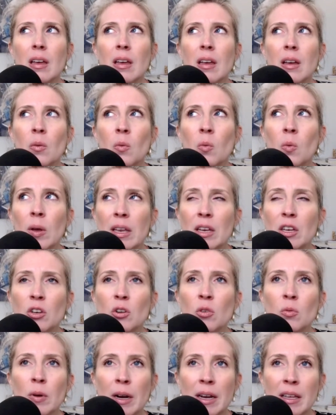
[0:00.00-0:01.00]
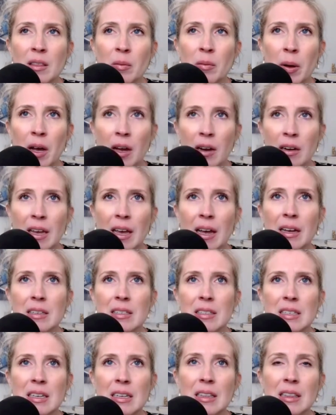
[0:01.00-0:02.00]
When you rate the
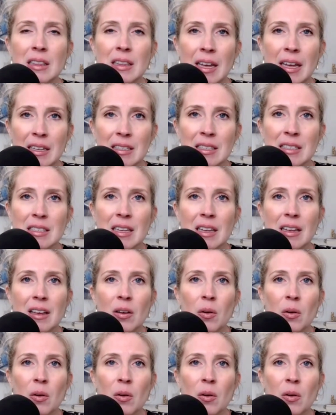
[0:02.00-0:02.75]
podcast, it lets